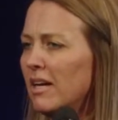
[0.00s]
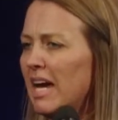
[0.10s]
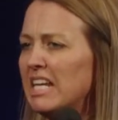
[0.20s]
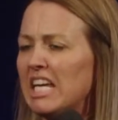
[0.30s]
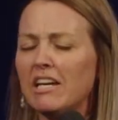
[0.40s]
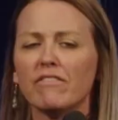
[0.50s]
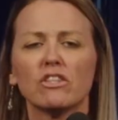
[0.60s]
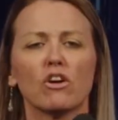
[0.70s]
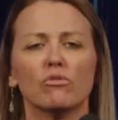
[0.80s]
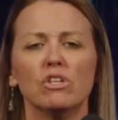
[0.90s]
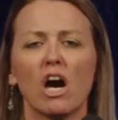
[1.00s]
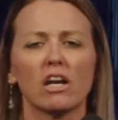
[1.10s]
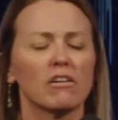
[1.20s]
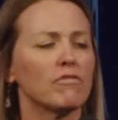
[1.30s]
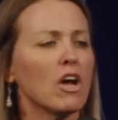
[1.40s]
And even though
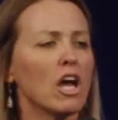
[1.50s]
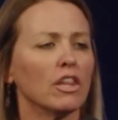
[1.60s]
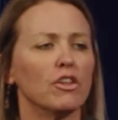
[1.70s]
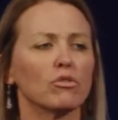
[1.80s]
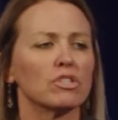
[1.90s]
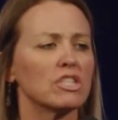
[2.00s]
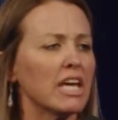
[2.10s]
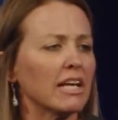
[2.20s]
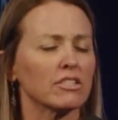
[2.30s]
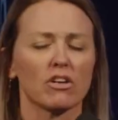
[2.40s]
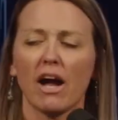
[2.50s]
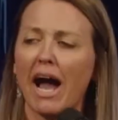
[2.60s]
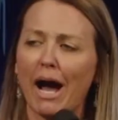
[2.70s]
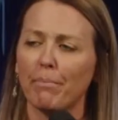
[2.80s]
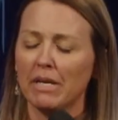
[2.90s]
none of those things are
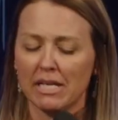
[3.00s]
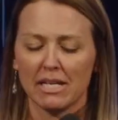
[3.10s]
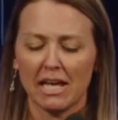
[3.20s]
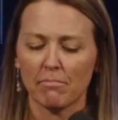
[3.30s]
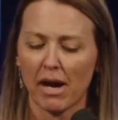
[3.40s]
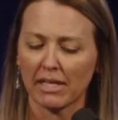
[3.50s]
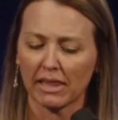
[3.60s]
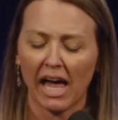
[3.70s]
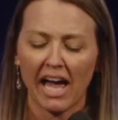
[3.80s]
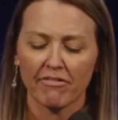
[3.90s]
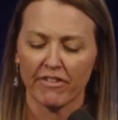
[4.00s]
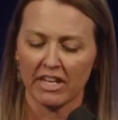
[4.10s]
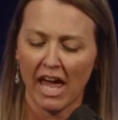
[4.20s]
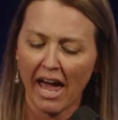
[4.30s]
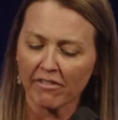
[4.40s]
happening in my life,
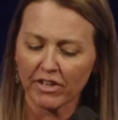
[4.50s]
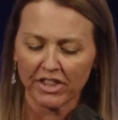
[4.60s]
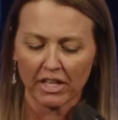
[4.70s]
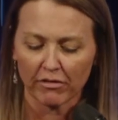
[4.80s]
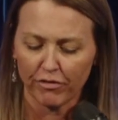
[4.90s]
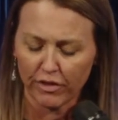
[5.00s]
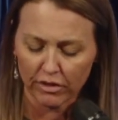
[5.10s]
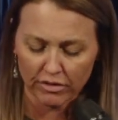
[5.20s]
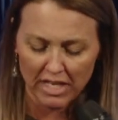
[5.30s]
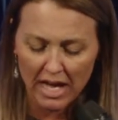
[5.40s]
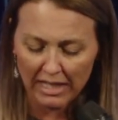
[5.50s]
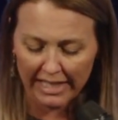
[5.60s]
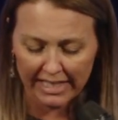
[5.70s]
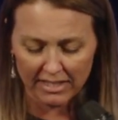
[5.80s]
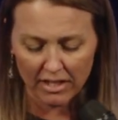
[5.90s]
and everything feels
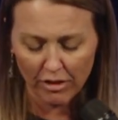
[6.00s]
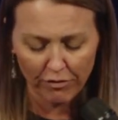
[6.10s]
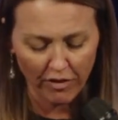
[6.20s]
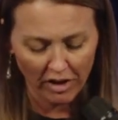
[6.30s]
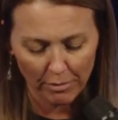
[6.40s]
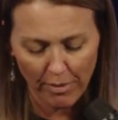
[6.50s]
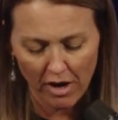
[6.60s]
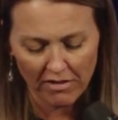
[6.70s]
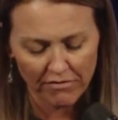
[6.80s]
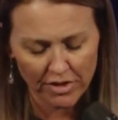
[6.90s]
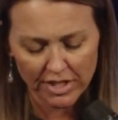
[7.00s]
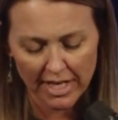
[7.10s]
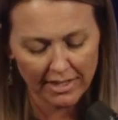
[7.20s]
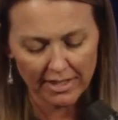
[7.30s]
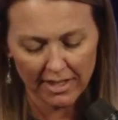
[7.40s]
like it's gonna fall apart, verse
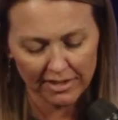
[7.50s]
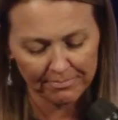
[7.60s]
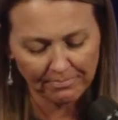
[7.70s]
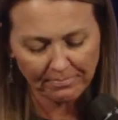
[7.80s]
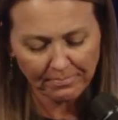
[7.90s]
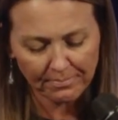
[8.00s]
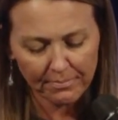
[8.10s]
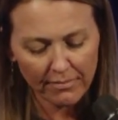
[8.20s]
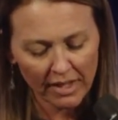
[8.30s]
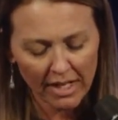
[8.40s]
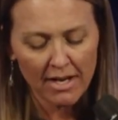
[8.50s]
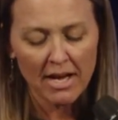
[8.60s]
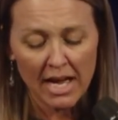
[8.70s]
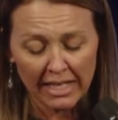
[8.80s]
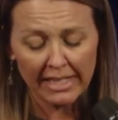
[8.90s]
18,
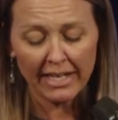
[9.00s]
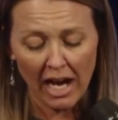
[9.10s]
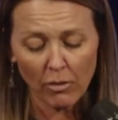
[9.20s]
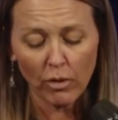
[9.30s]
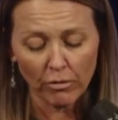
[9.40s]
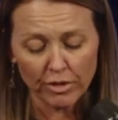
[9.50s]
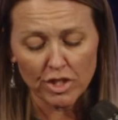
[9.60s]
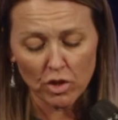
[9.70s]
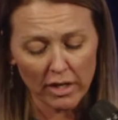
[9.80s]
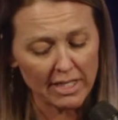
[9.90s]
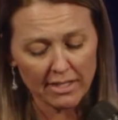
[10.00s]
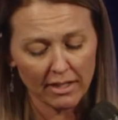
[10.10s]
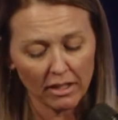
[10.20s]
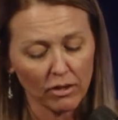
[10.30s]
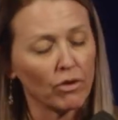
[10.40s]
yet I will rejoice
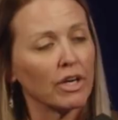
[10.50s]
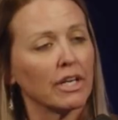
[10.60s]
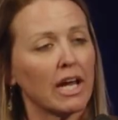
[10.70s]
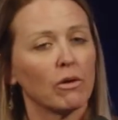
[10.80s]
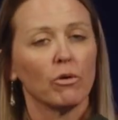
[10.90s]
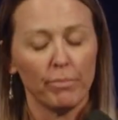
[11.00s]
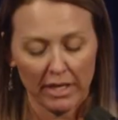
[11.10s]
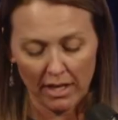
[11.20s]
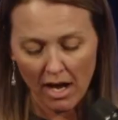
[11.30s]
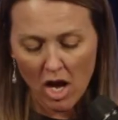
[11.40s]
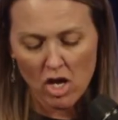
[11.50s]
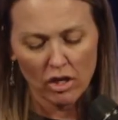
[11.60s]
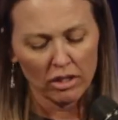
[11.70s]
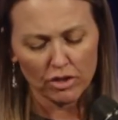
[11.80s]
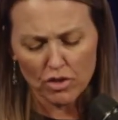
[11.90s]
in the Lord, and I will be
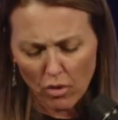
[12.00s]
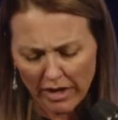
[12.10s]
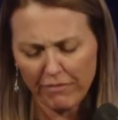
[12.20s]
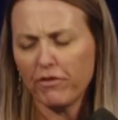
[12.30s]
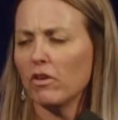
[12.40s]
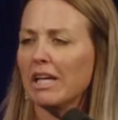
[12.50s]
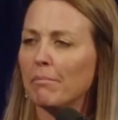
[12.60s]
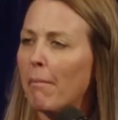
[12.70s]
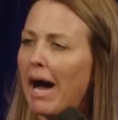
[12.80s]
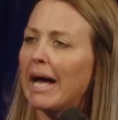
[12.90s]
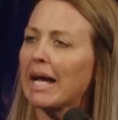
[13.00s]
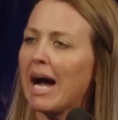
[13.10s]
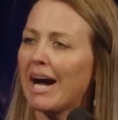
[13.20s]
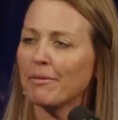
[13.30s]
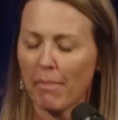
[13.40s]
joyful in my
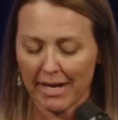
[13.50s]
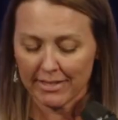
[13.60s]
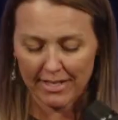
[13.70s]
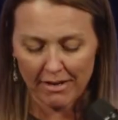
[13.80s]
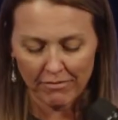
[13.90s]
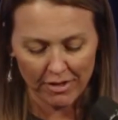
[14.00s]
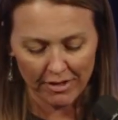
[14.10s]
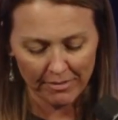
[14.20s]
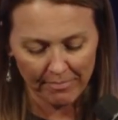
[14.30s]
God, my Savior.